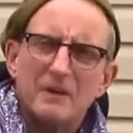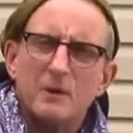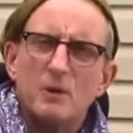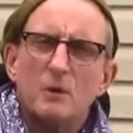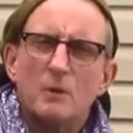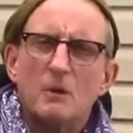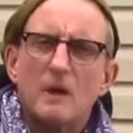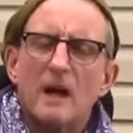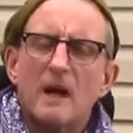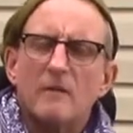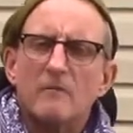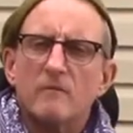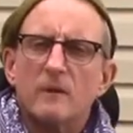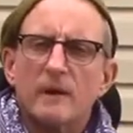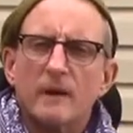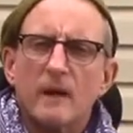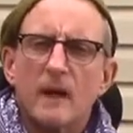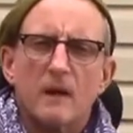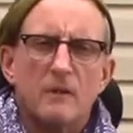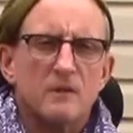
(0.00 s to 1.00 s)
know a lot of
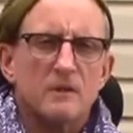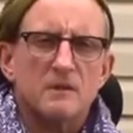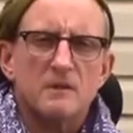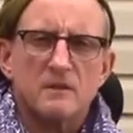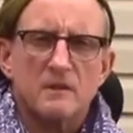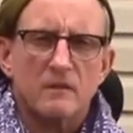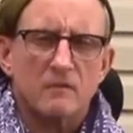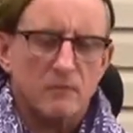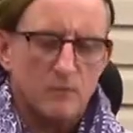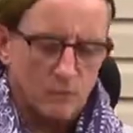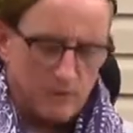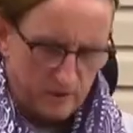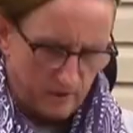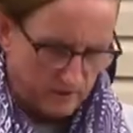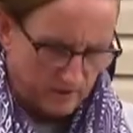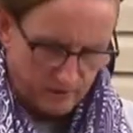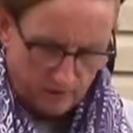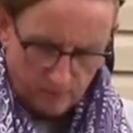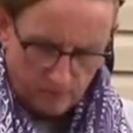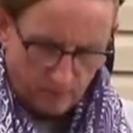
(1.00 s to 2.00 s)
like how this stuff
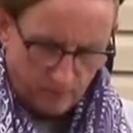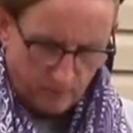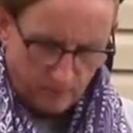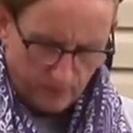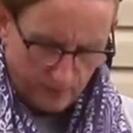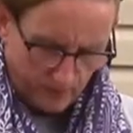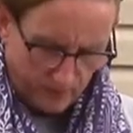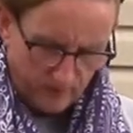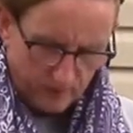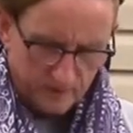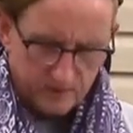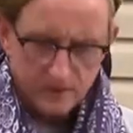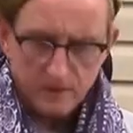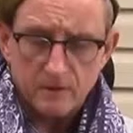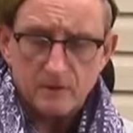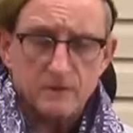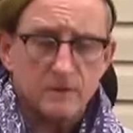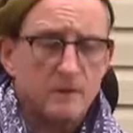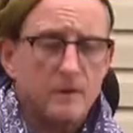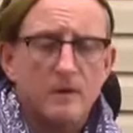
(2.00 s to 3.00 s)
works. You know,
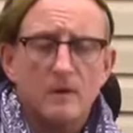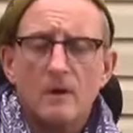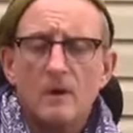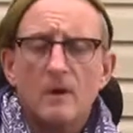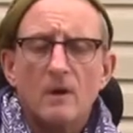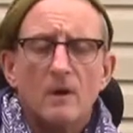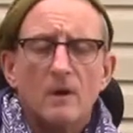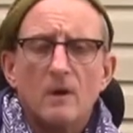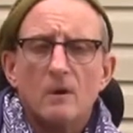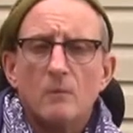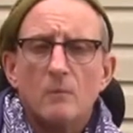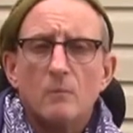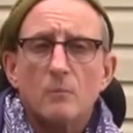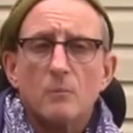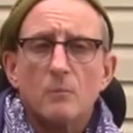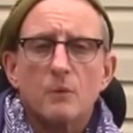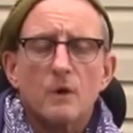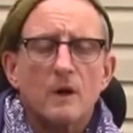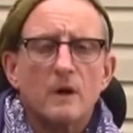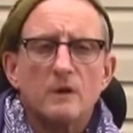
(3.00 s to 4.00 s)
seriously.
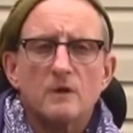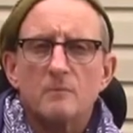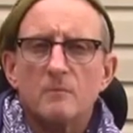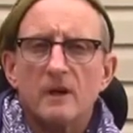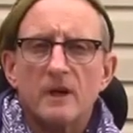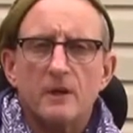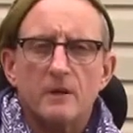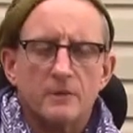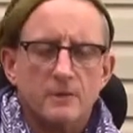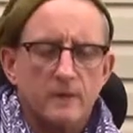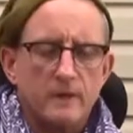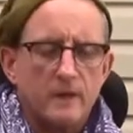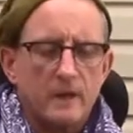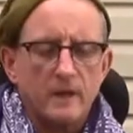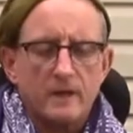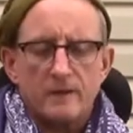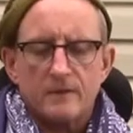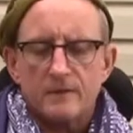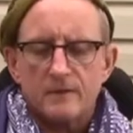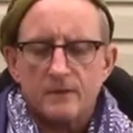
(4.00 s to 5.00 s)
Prior to my injury,
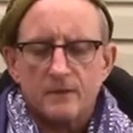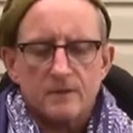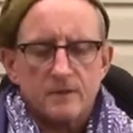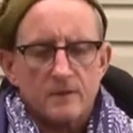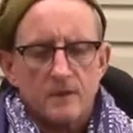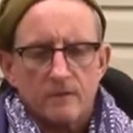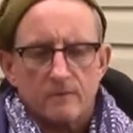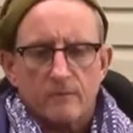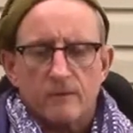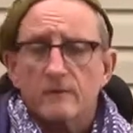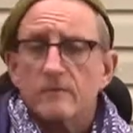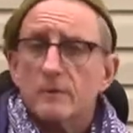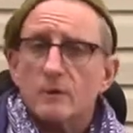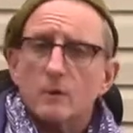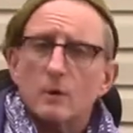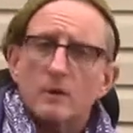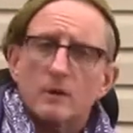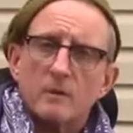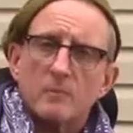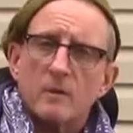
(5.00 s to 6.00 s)
I just never
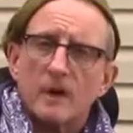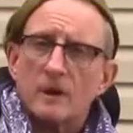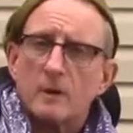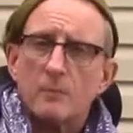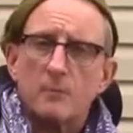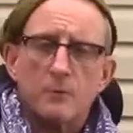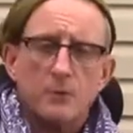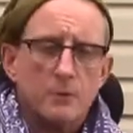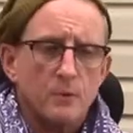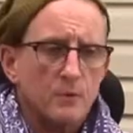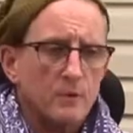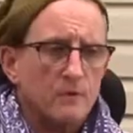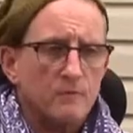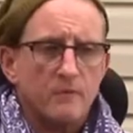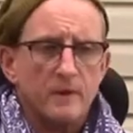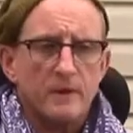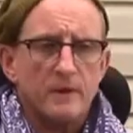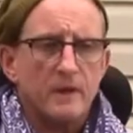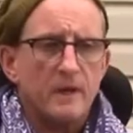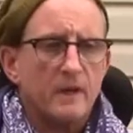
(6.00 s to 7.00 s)
even looked at my computer.
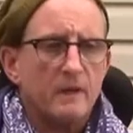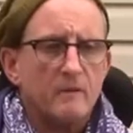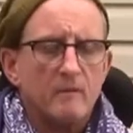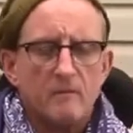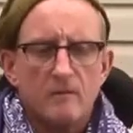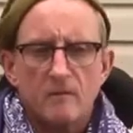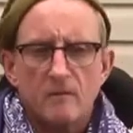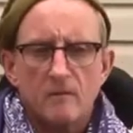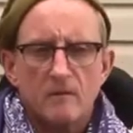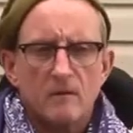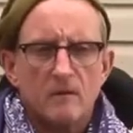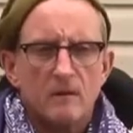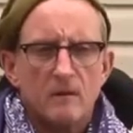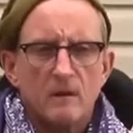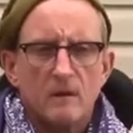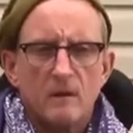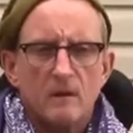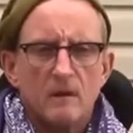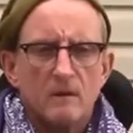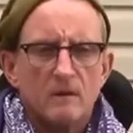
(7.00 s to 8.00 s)
If I did,
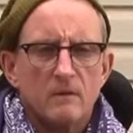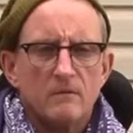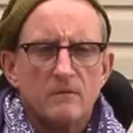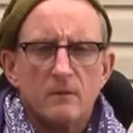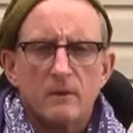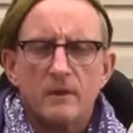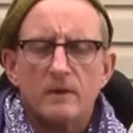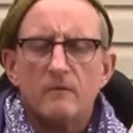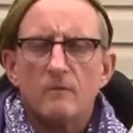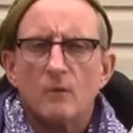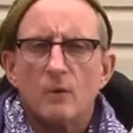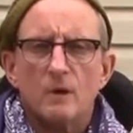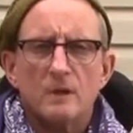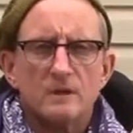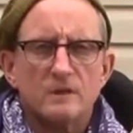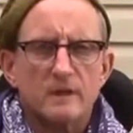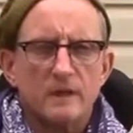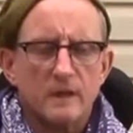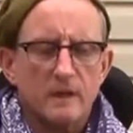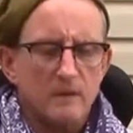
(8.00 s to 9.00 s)
for
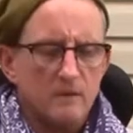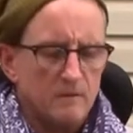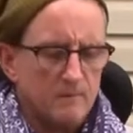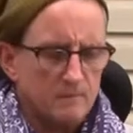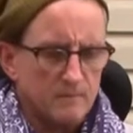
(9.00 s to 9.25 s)
invoicing,